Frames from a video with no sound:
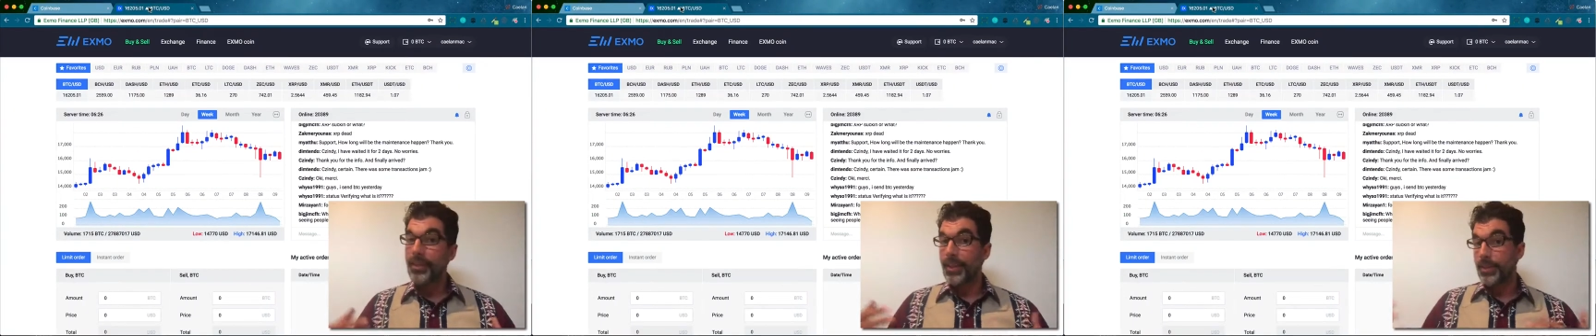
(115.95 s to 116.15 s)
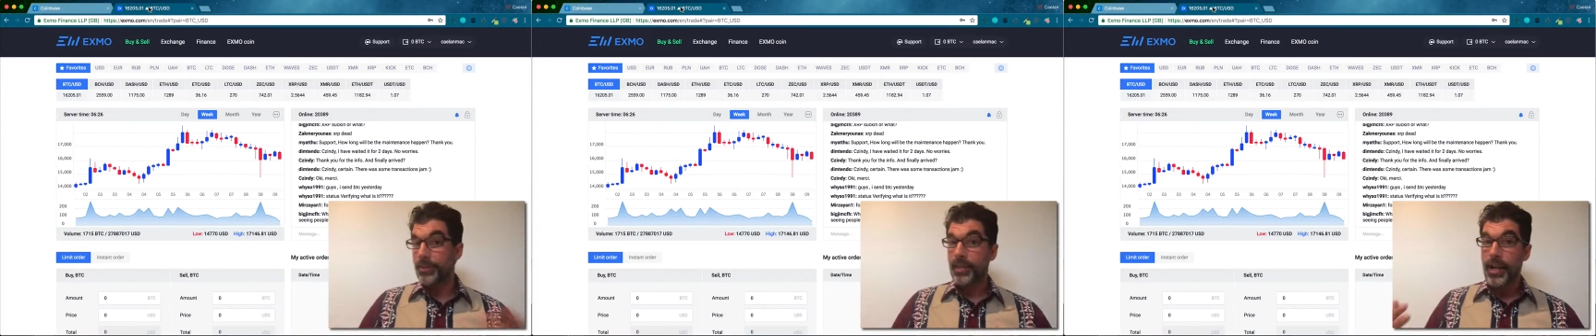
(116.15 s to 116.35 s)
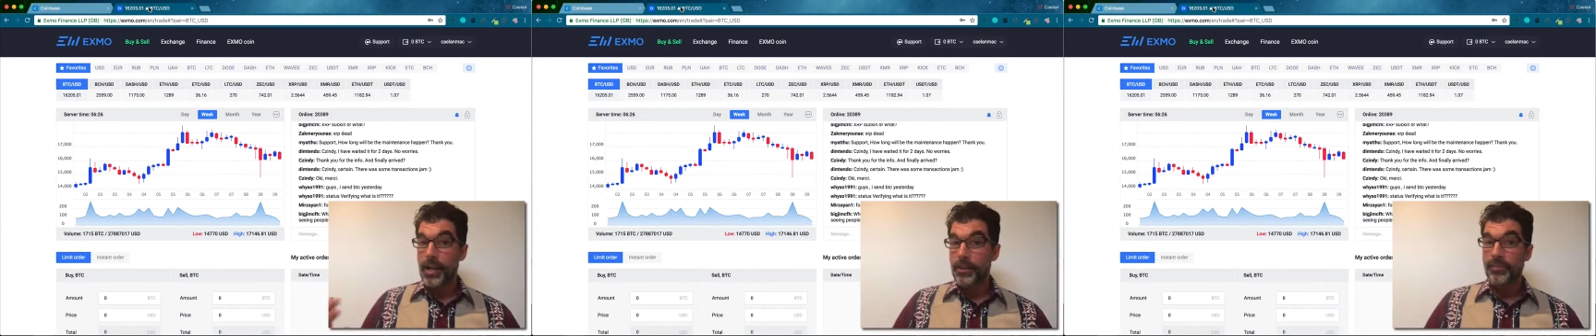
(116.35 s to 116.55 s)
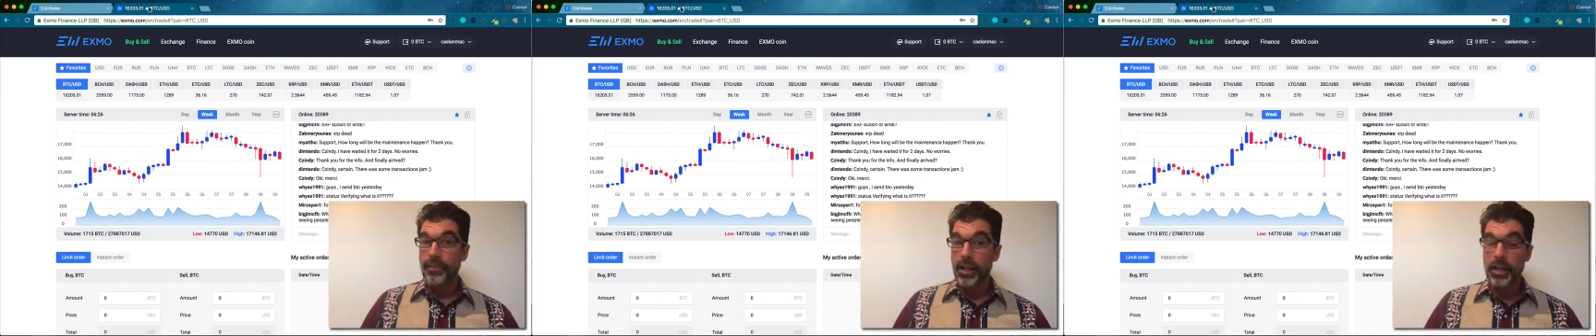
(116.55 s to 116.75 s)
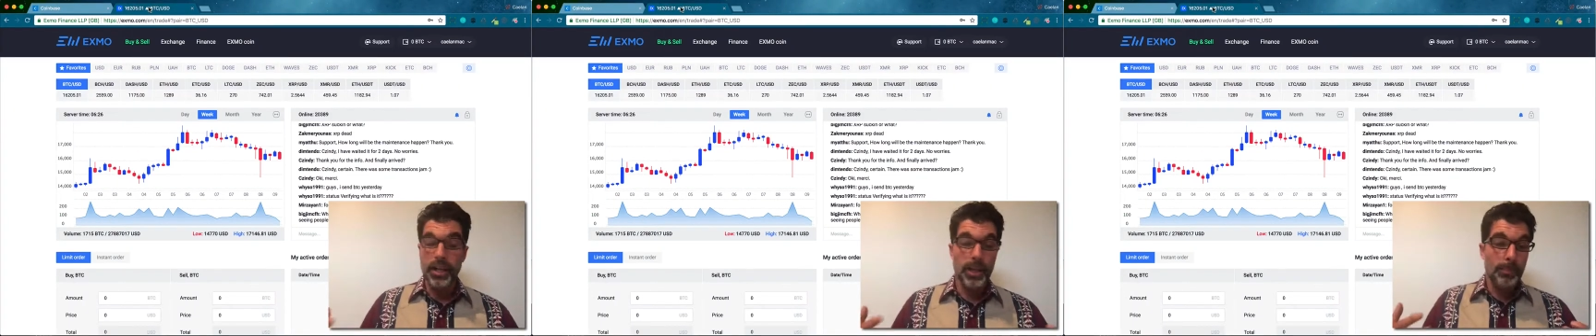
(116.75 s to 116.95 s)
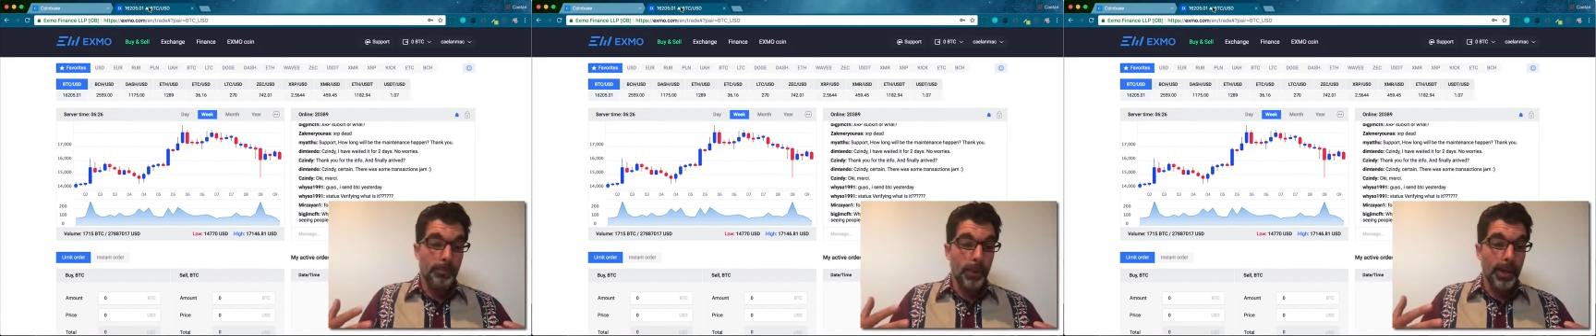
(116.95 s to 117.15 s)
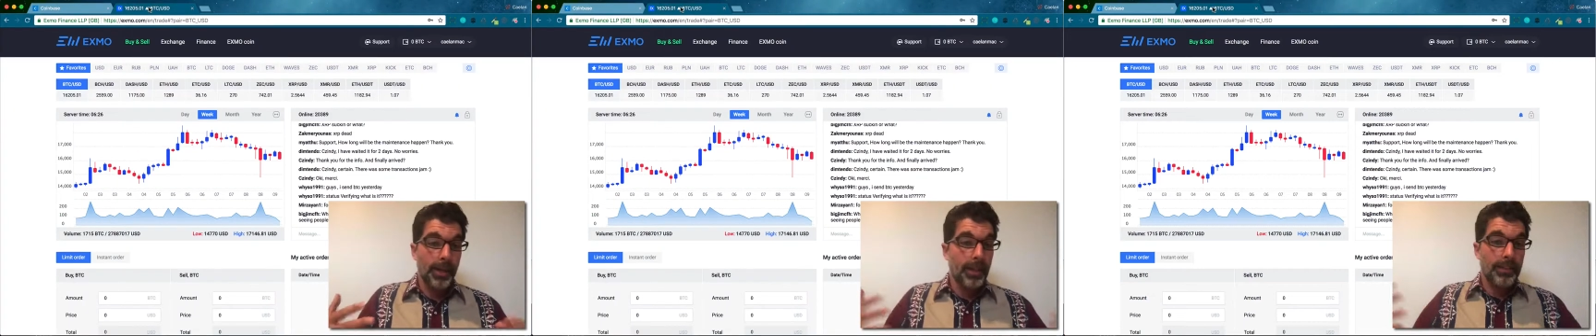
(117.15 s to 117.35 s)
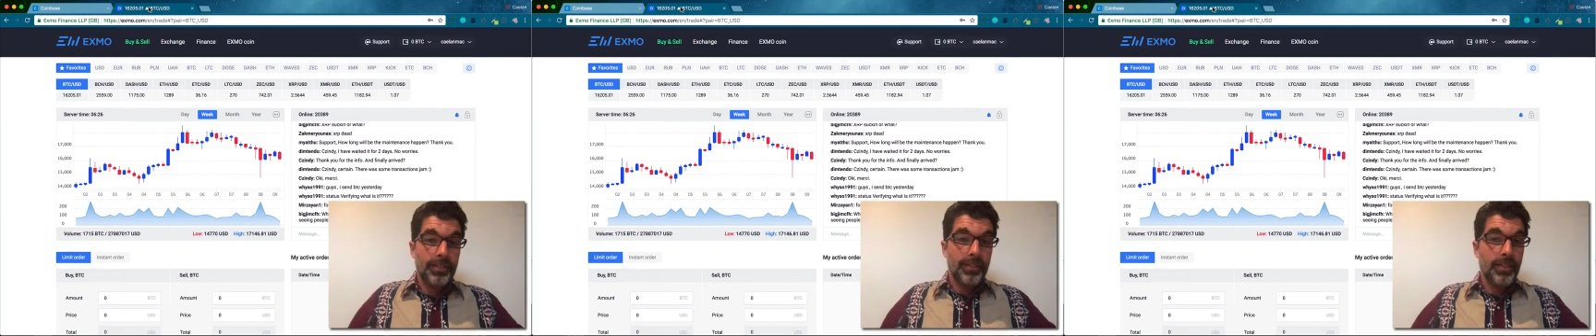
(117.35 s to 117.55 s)
It's kind of funky, but
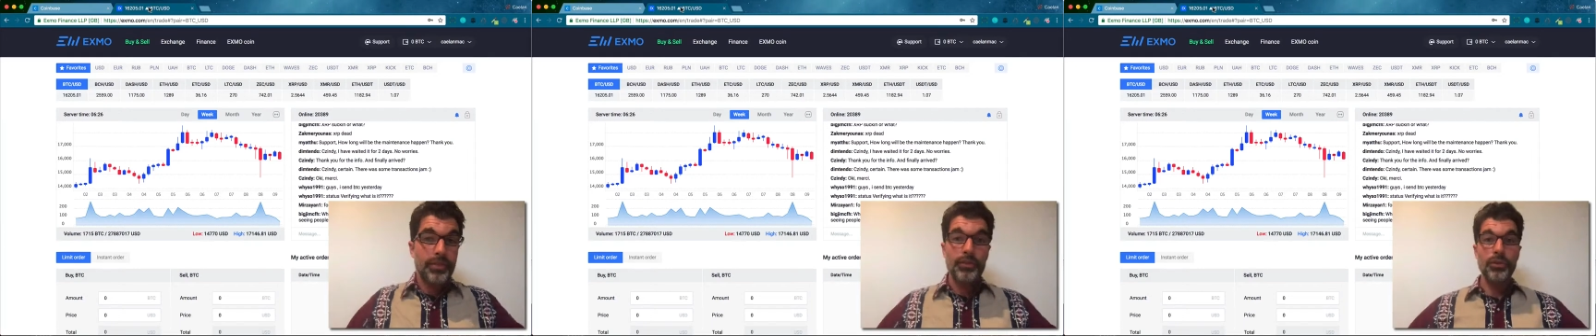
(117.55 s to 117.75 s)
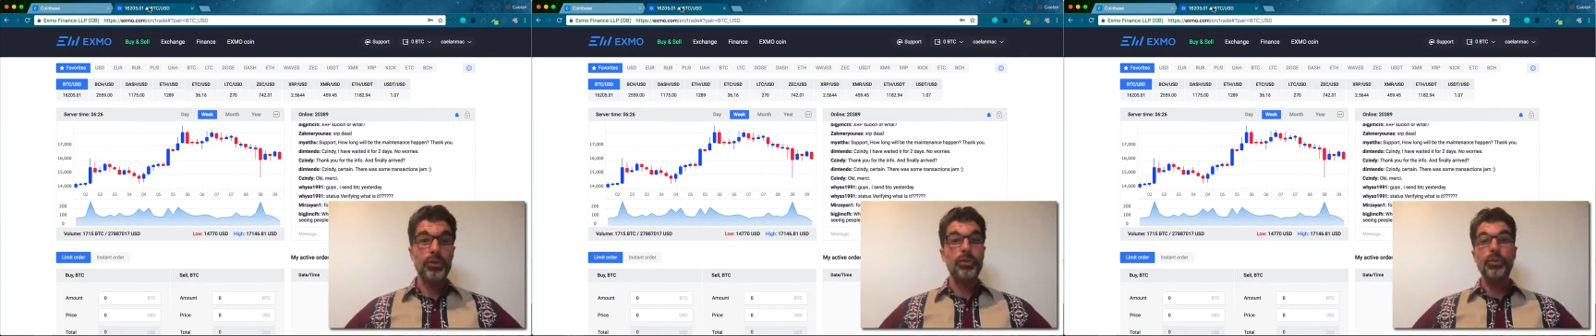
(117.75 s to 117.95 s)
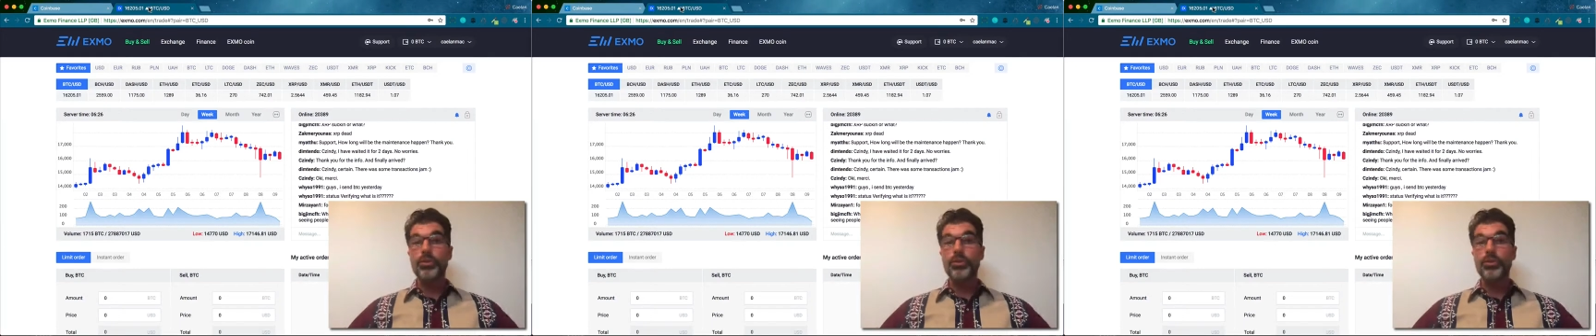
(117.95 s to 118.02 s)
it's this new